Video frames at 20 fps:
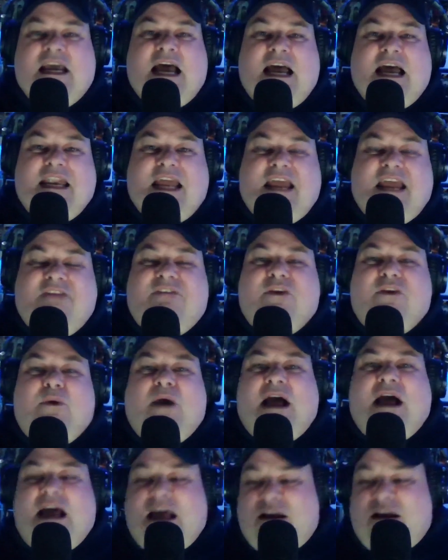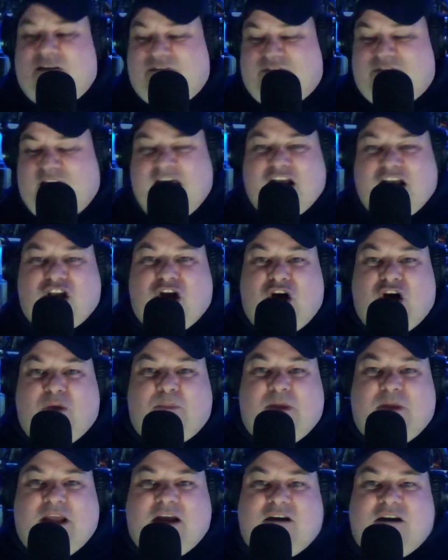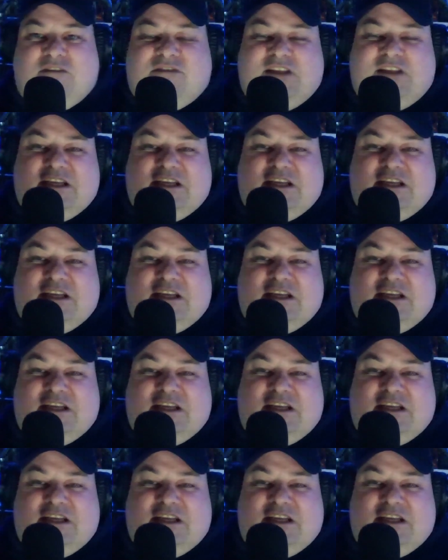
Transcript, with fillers: And if you have a copy of